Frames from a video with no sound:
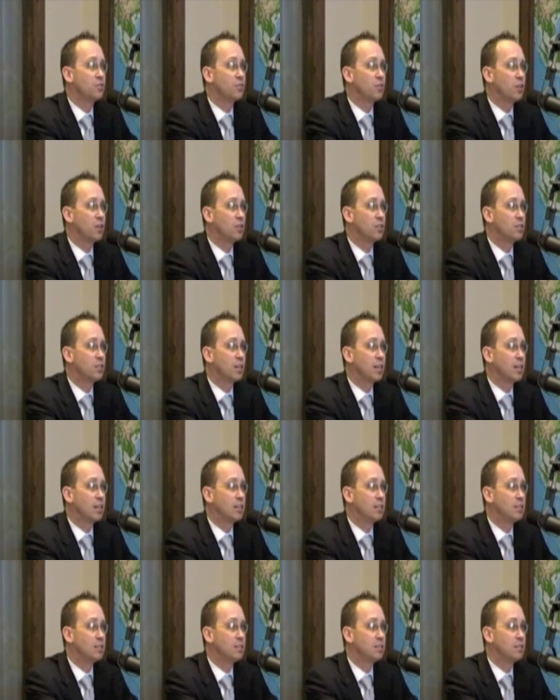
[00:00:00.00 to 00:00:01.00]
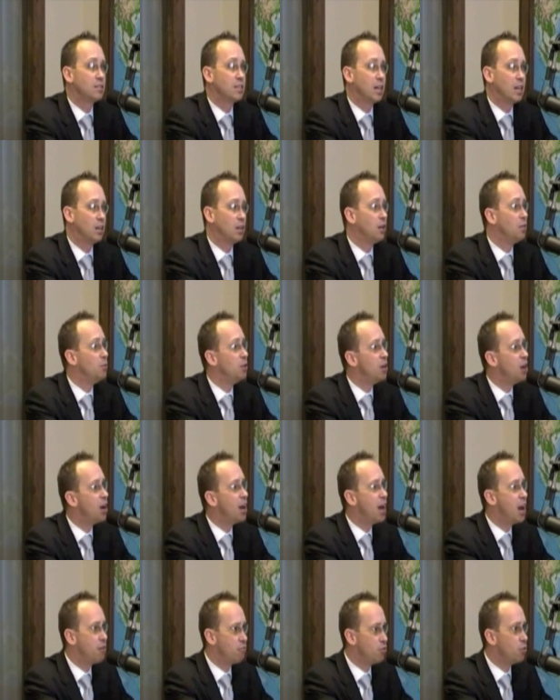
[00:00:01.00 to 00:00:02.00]
far as I can tell, I mean,
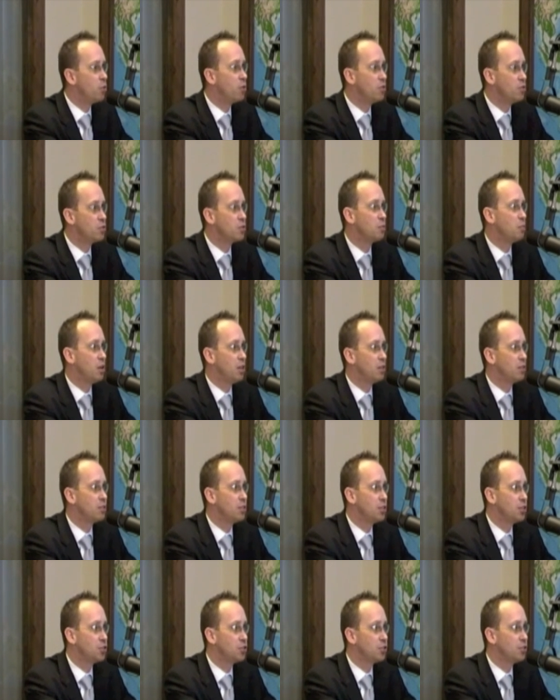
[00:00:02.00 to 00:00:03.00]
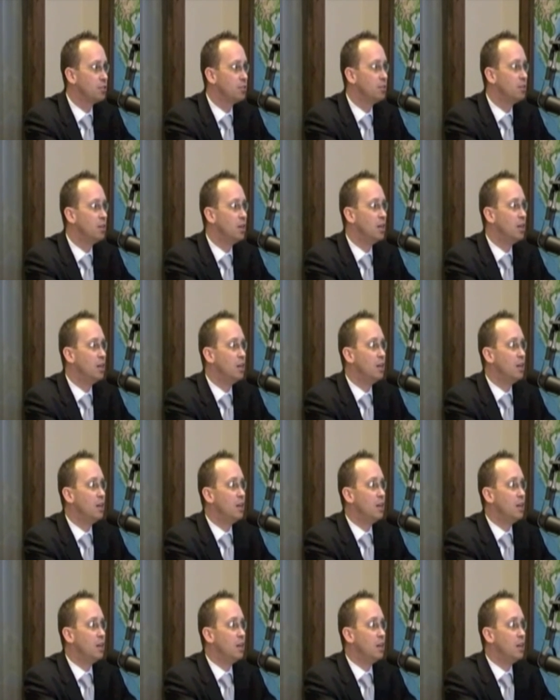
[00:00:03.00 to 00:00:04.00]
not everyone who's a politician
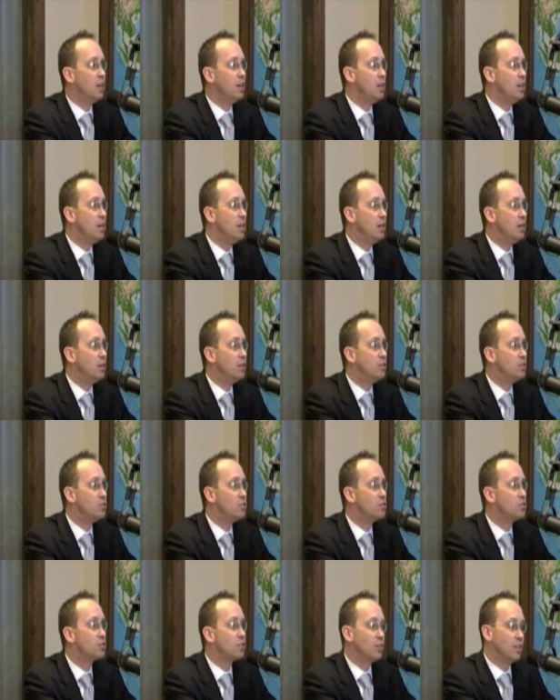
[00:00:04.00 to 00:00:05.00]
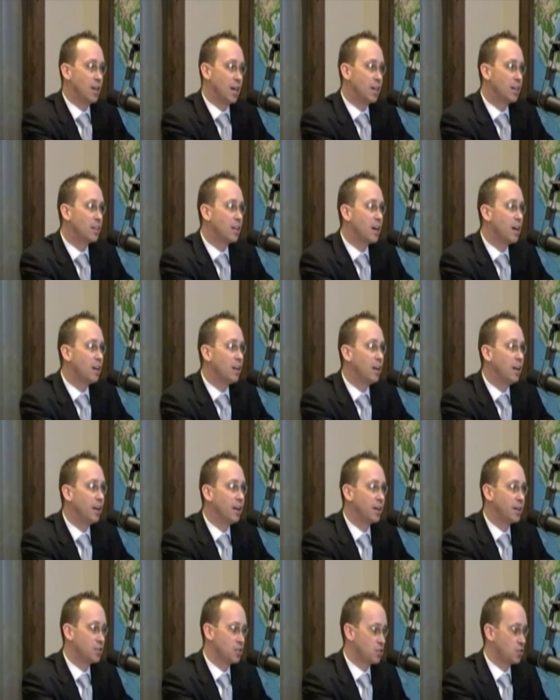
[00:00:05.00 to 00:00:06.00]
is like that. And I
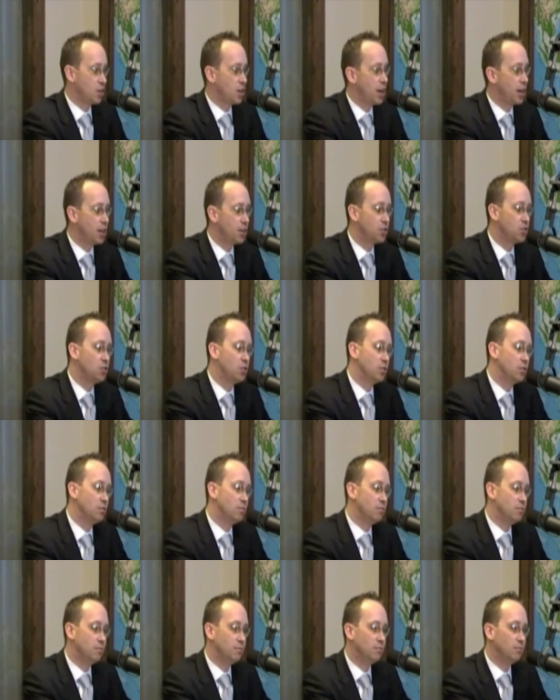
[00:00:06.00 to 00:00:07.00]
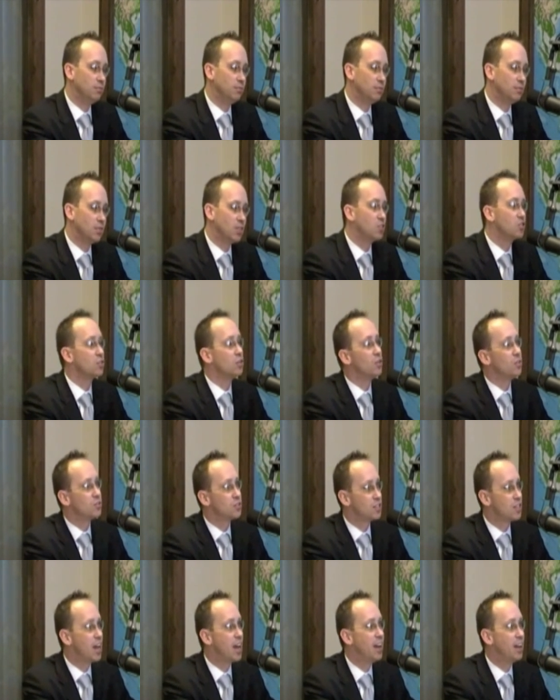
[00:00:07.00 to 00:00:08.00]
guess you can. There's an old
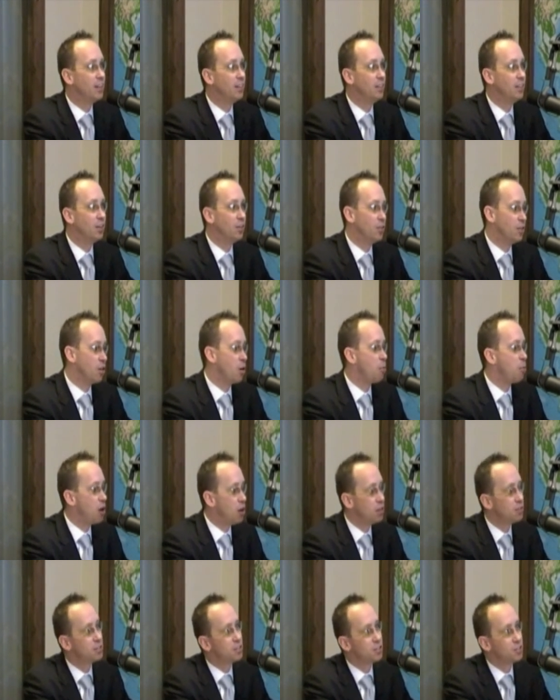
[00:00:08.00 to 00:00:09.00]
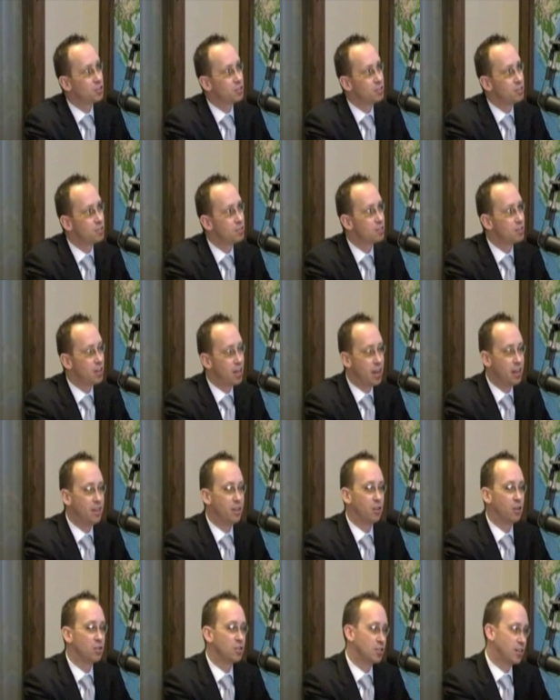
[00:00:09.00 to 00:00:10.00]
saying, there are politicians and
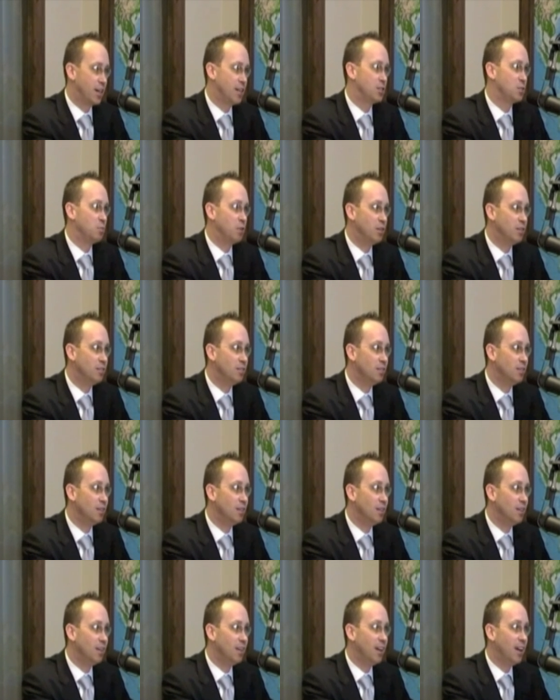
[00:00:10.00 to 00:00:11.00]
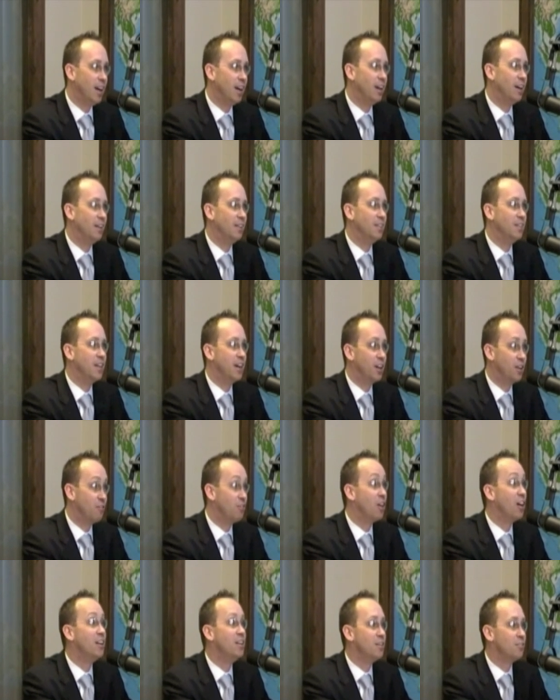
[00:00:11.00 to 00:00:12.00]
there are statesmen, and they are
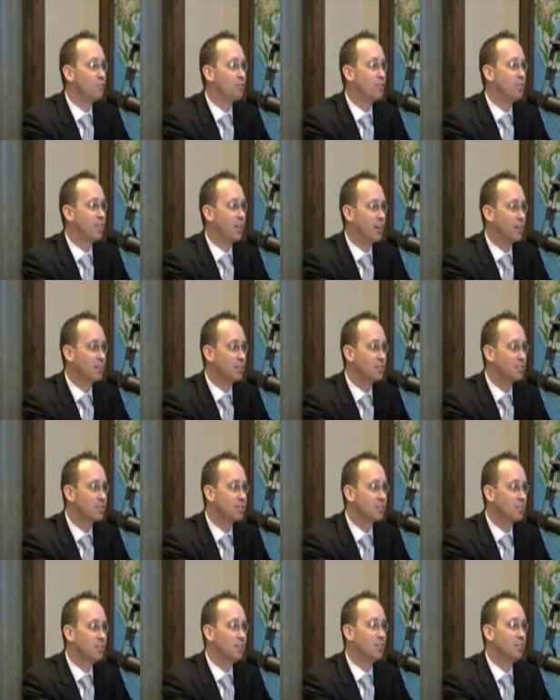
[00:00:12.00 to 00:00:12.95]
very different things.